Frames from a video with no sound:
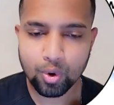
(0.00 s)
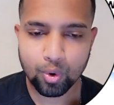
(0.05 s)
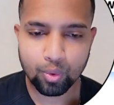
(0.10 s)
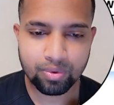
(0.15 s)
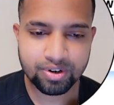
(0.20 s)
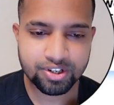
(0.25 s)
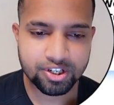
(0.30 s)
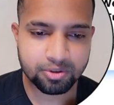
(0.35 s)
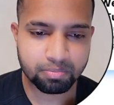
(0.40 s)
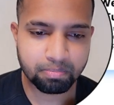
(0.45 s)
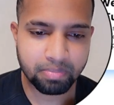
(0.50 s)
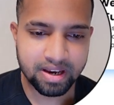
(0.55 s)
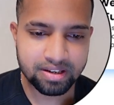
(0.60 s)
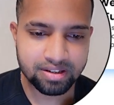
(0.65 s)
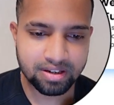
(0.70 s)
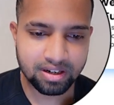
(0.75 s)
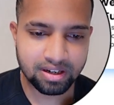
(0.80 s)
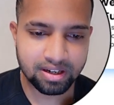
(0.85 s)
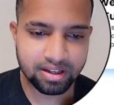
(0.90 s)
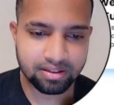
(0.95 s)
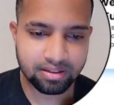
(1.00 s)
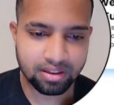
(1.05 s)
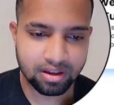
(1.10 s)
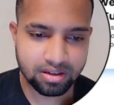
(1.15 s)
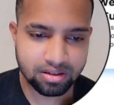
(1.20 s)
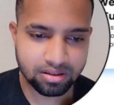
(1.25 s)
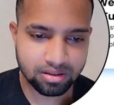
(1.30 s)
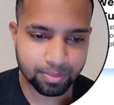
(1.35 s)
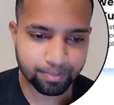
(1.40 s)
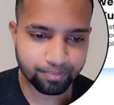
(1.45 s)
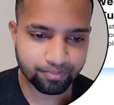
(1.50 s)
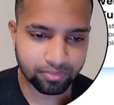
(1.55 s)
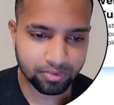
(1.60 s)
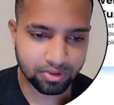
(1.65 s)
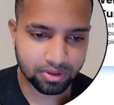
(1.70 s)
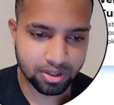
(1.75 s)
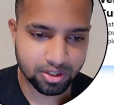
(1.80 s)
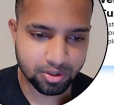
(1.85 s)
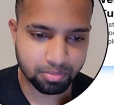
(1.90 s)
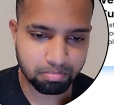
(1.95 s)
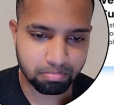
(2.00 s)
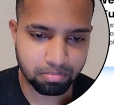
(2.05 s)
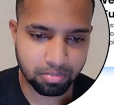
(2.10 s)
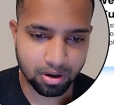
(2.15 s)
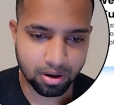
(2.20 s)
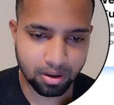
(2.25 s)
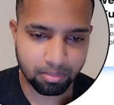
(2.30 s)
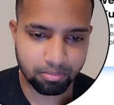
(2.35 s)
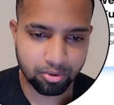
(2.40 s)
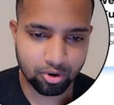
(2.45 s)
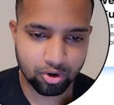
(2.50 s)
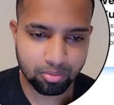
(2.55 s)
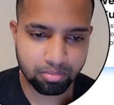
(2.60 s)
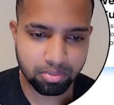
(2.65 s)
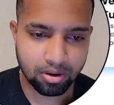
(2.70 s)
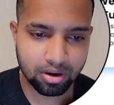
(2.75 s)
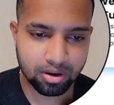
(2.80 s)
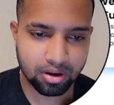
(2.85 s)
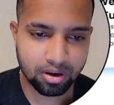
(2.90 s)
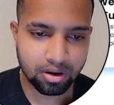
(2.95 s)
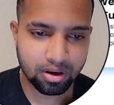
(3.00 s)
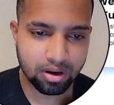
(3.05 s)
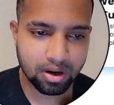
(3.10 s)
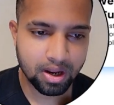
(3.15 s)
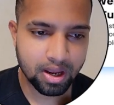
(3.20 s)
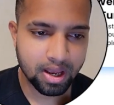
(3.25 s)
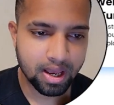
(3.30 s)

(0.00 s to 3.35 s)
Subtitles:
which is basically this blue border